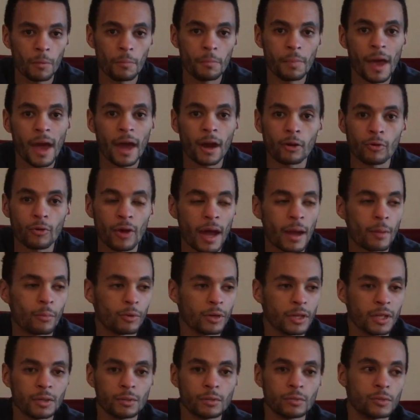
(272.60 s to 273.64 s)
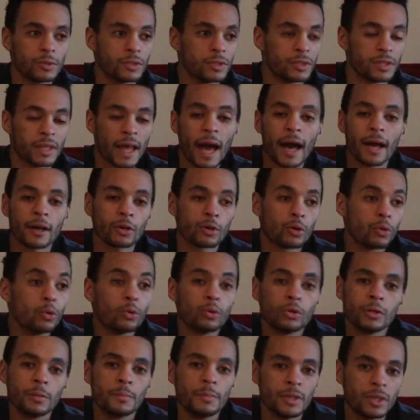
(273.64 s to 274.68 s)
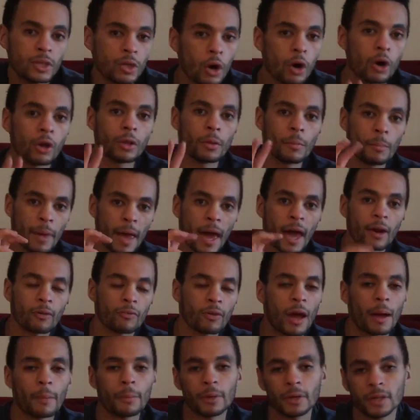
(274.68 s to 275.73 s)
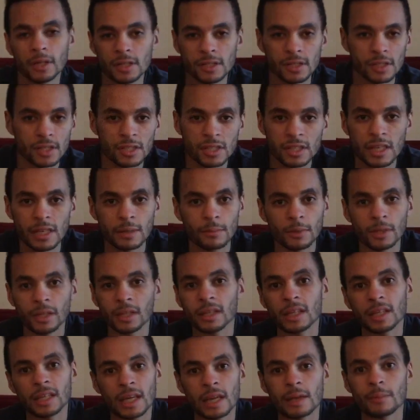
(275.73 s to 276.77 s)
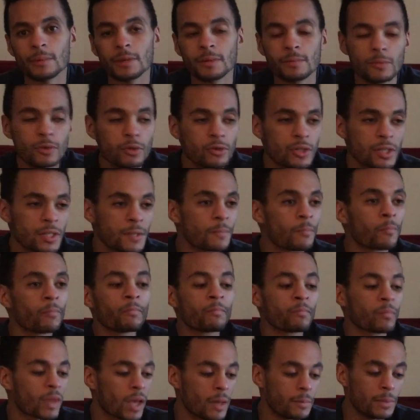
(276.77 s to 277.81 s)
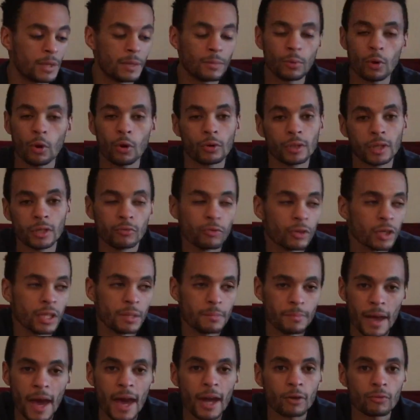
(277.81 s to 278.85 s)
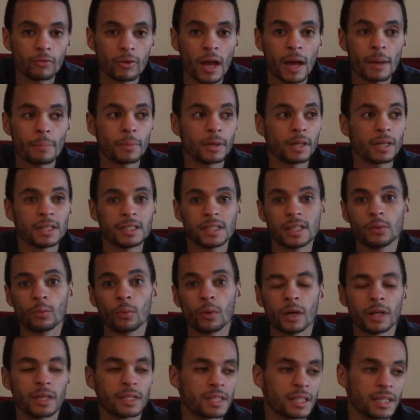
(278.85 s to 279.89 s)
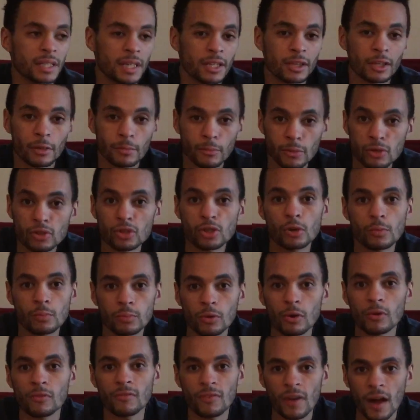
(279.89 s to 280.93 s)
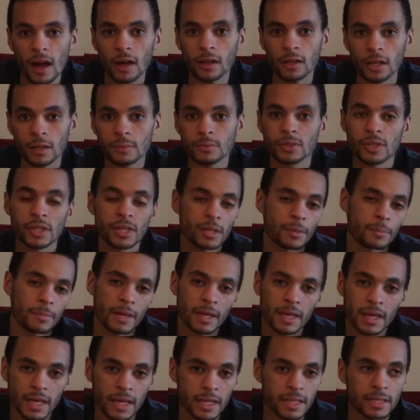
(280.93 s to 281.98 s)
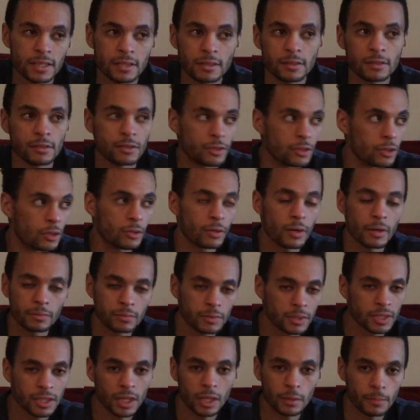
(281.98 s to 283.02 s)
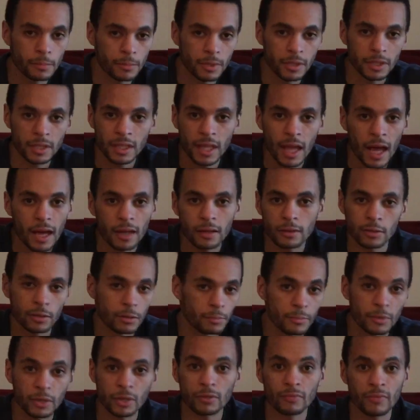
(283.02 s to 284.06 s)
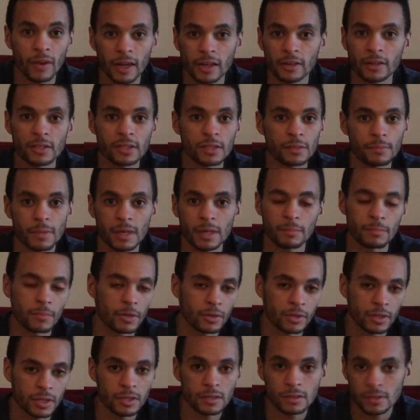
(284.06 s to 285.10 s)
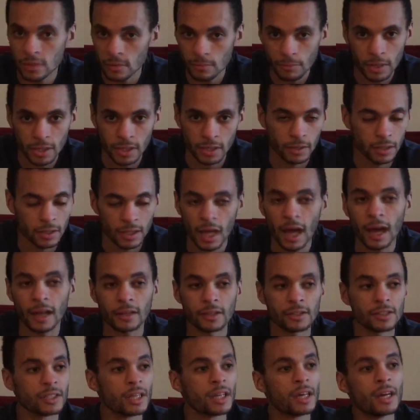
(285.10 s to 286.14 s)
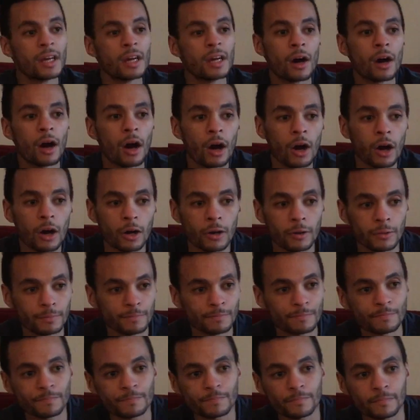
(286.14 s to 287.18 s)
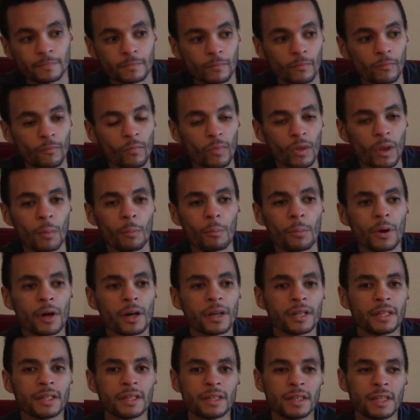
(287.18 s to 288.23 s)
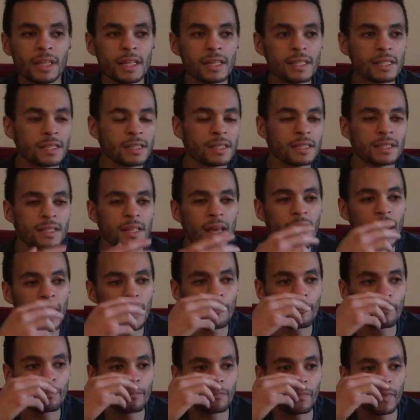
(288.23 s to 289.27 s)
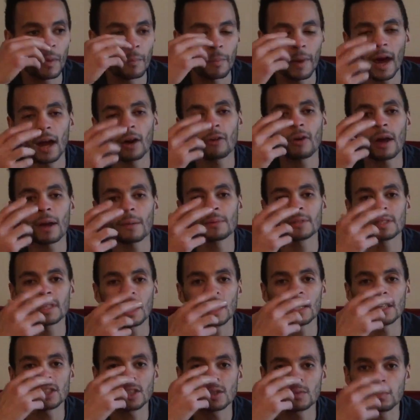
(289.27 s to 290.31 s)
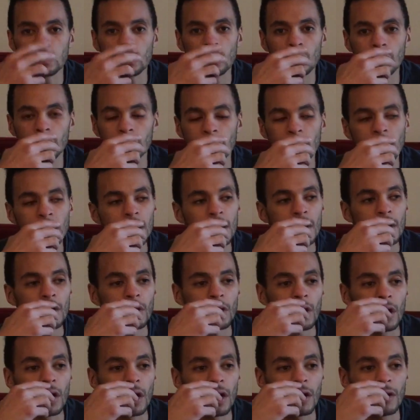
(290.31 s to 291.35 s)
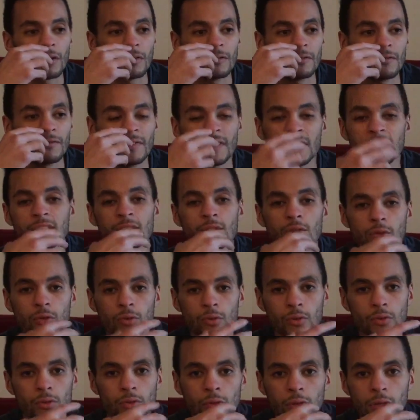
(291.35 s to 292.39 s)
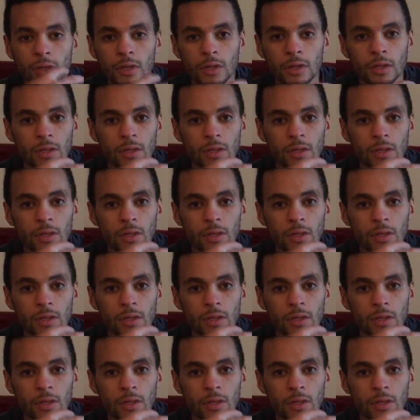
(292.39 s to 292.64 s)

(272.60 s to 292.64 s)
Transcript: battle rap, when it was not cool to be called a battle rapper because the stigma that they can't make music, and people only really battle rap because they wanted to get their musical profile up so they could make hits and, you know, sell $1 million records and make millions of dollars. But this is not, battle rap is not a sport of physical